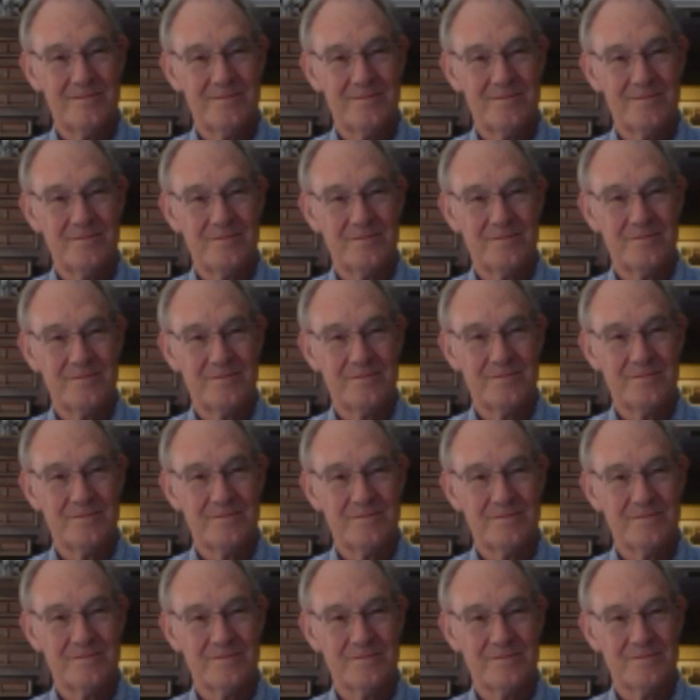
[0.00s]

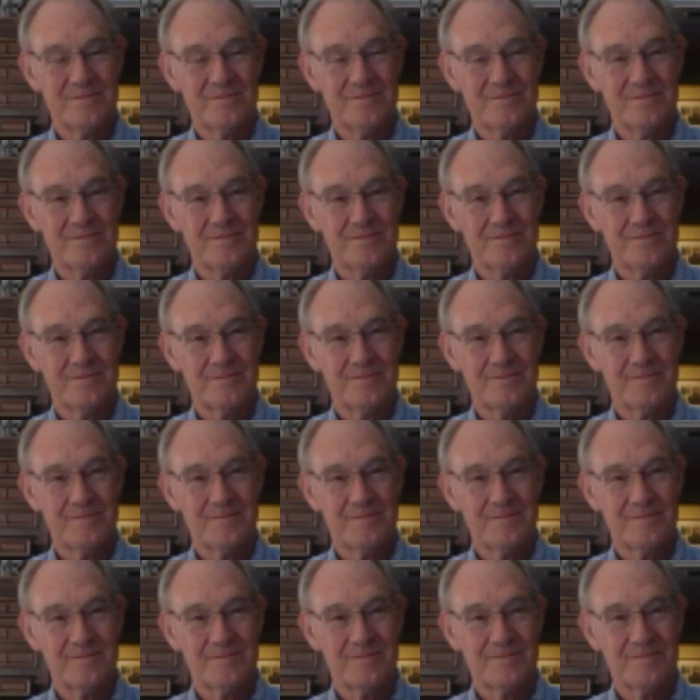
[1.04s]

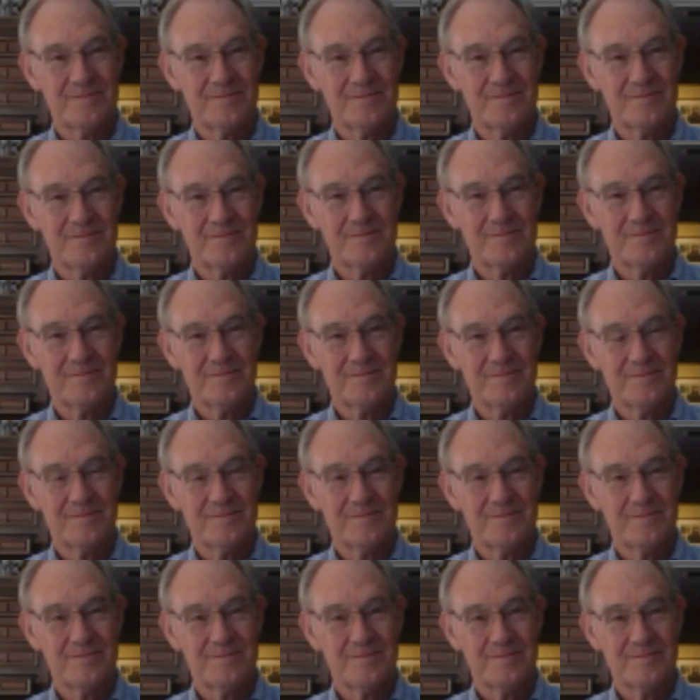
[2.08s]

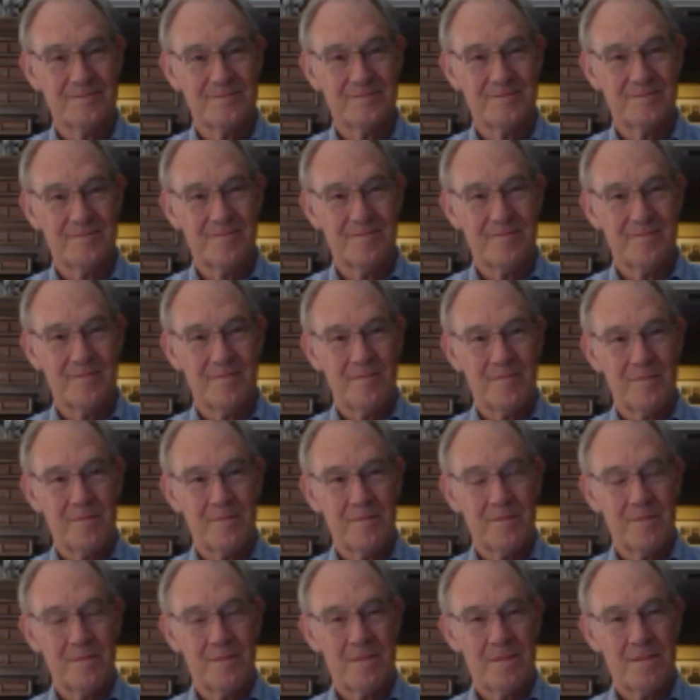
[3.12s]

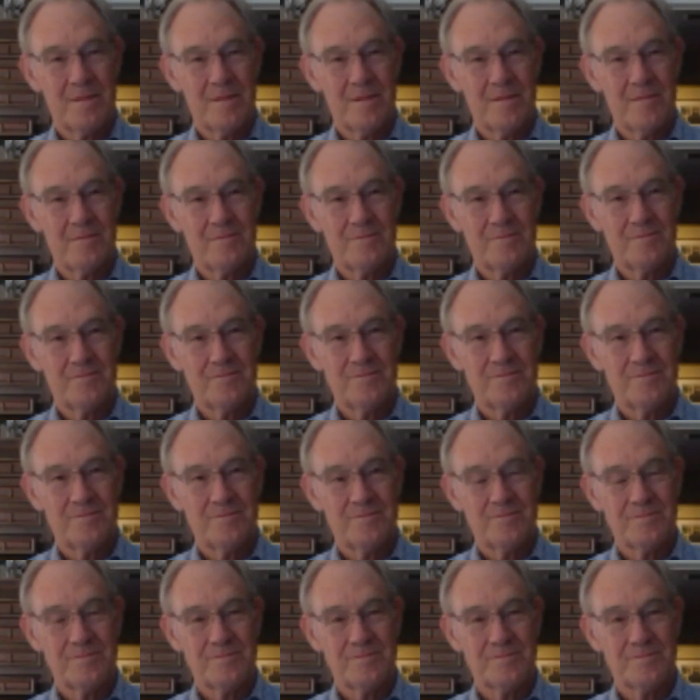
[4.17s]

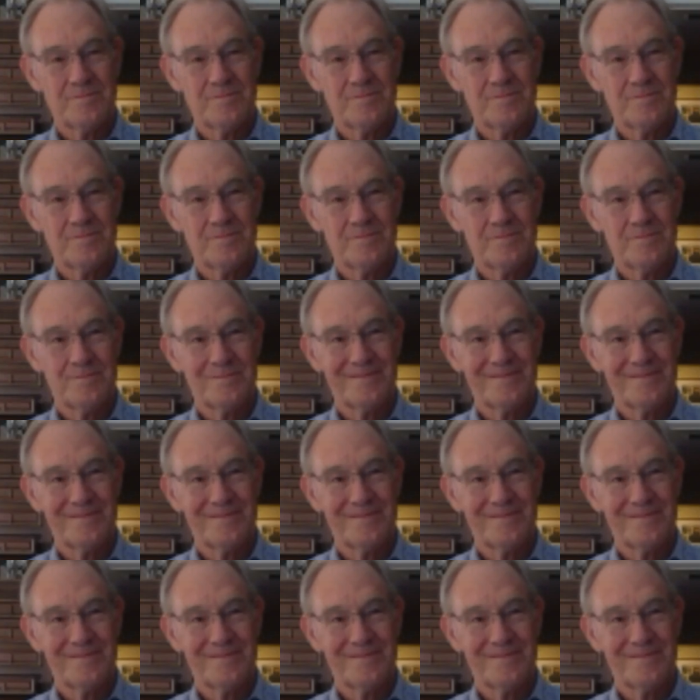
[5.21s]
(silent)